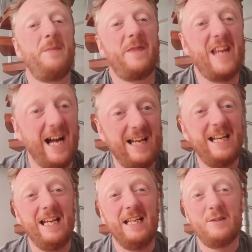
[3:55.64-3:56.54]

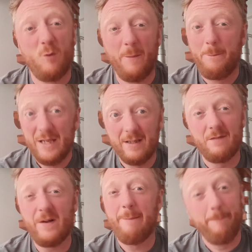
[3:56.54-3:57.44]
that is what Bill
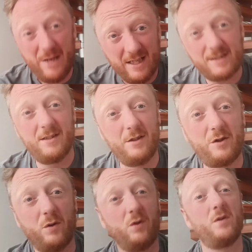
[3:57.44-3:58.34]
VanPatten
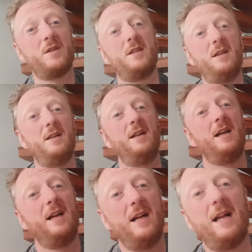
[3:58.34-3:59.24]
calls
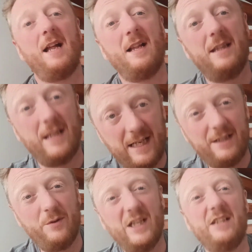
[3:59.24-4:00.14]

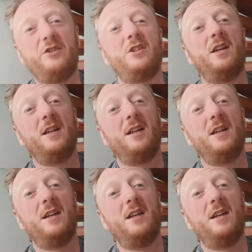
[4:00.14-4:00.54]
language